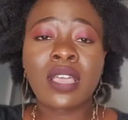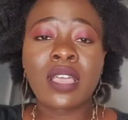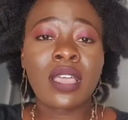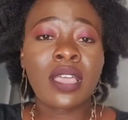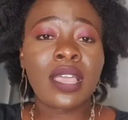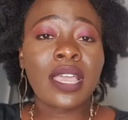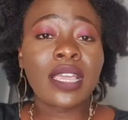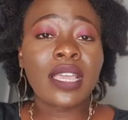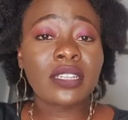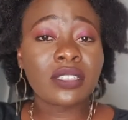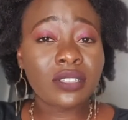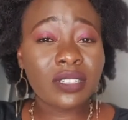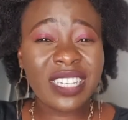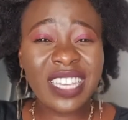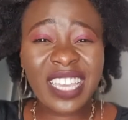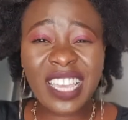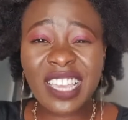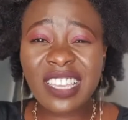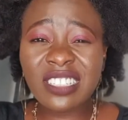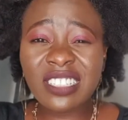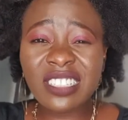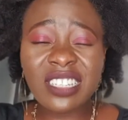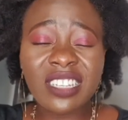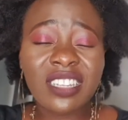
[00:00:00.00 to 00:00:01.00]

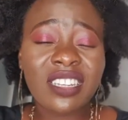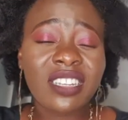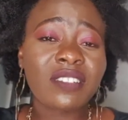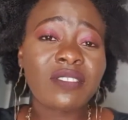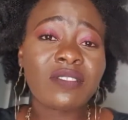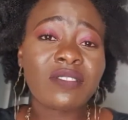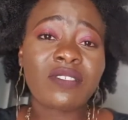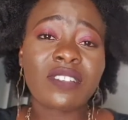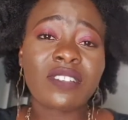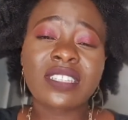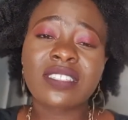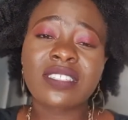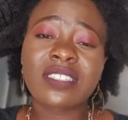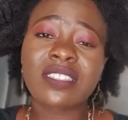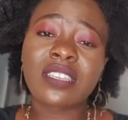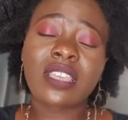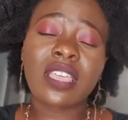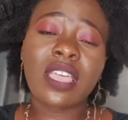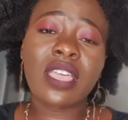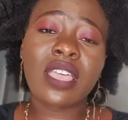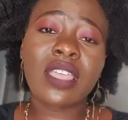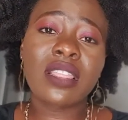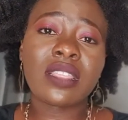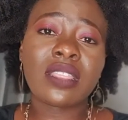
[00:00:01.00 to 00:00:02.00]
education, investing
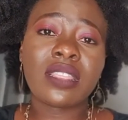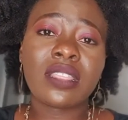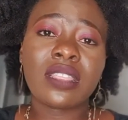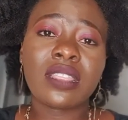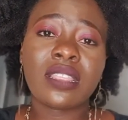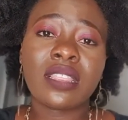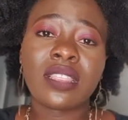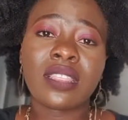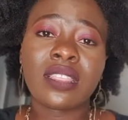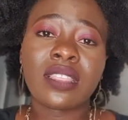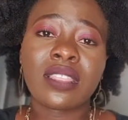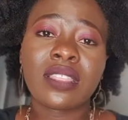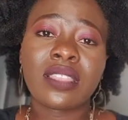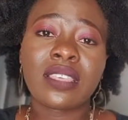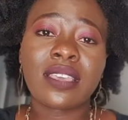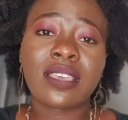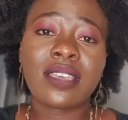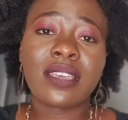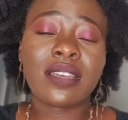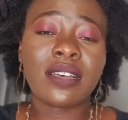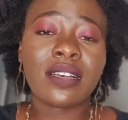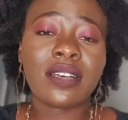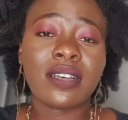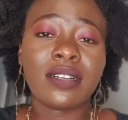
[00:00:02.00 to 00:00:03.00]
in
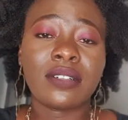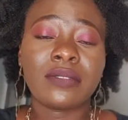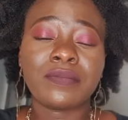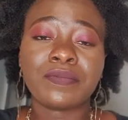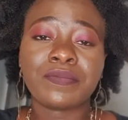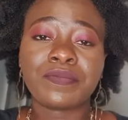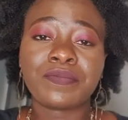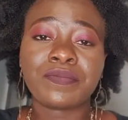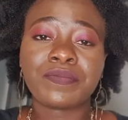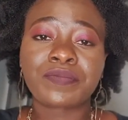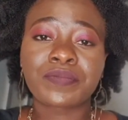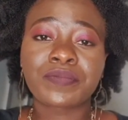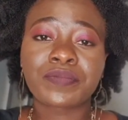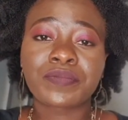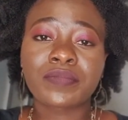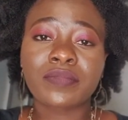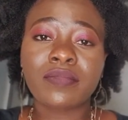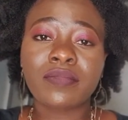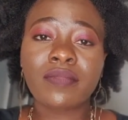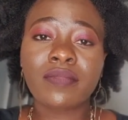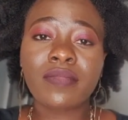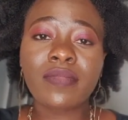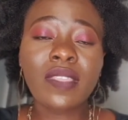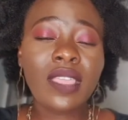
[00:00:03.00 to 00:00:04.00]
their
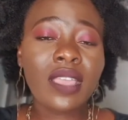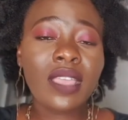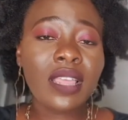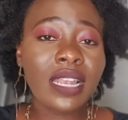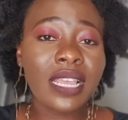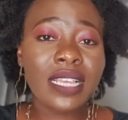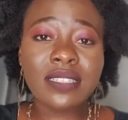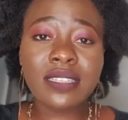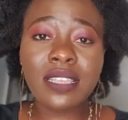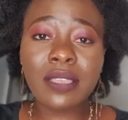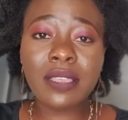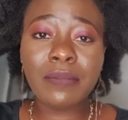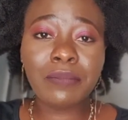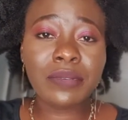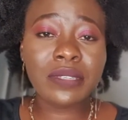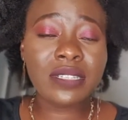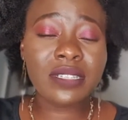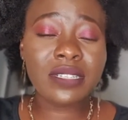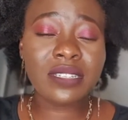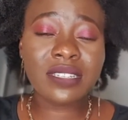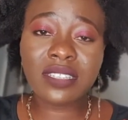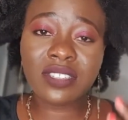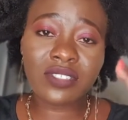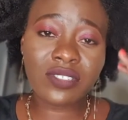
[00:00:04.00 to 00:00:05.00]
like say
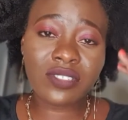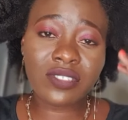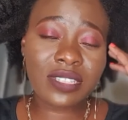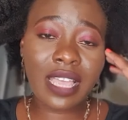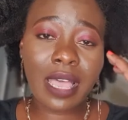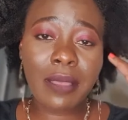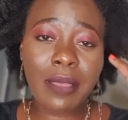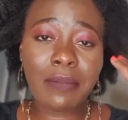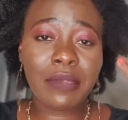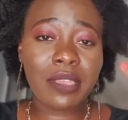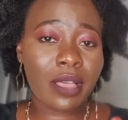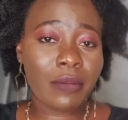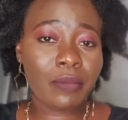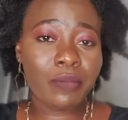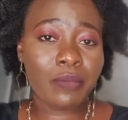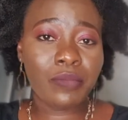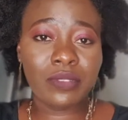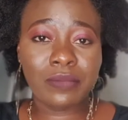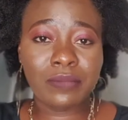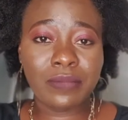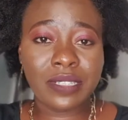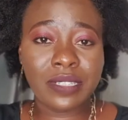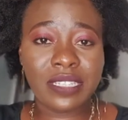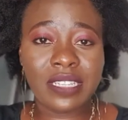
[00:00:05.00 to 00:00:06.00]
business, just coming up
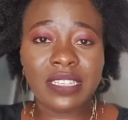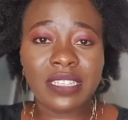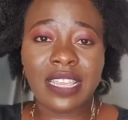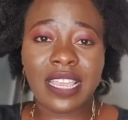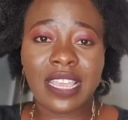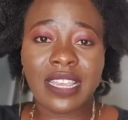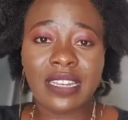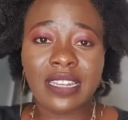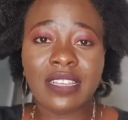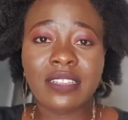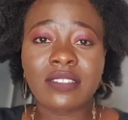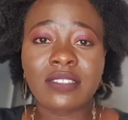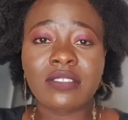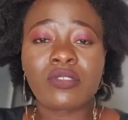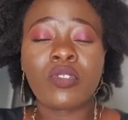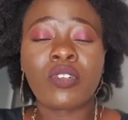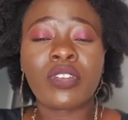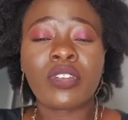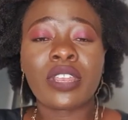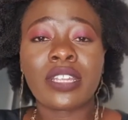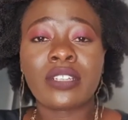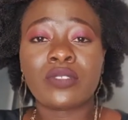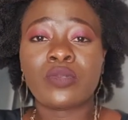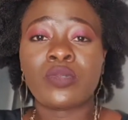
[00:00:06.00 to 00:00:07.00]
with business ideas in
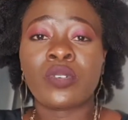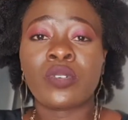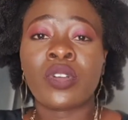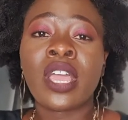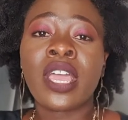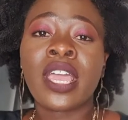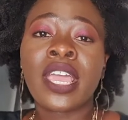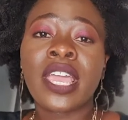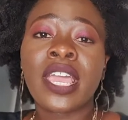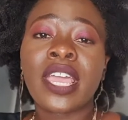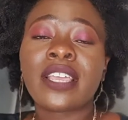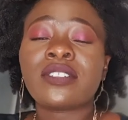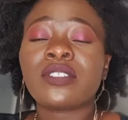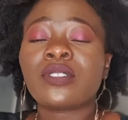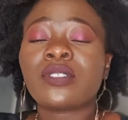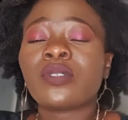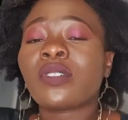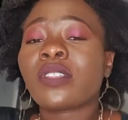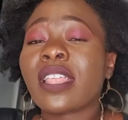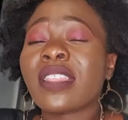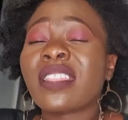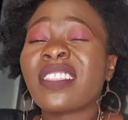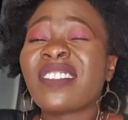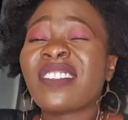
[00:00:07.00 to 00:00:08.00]
order to ensure
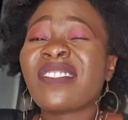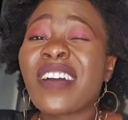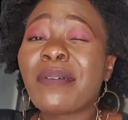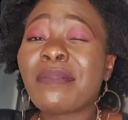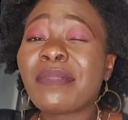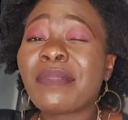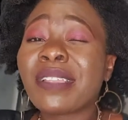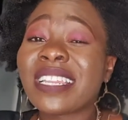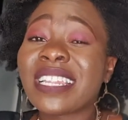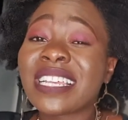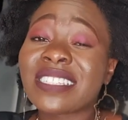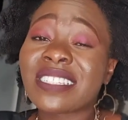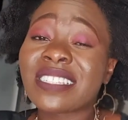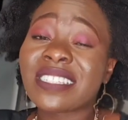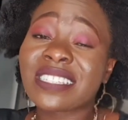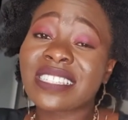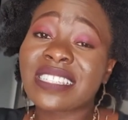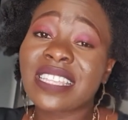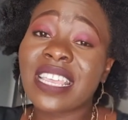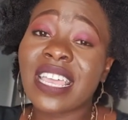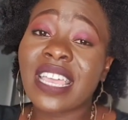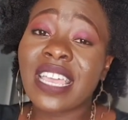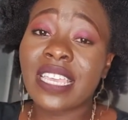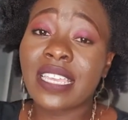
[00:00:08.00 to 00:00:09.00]
that the family doesn't
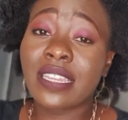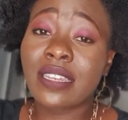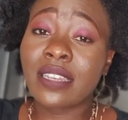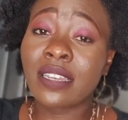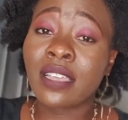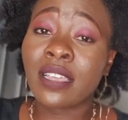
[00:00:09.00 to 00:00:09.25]
stay in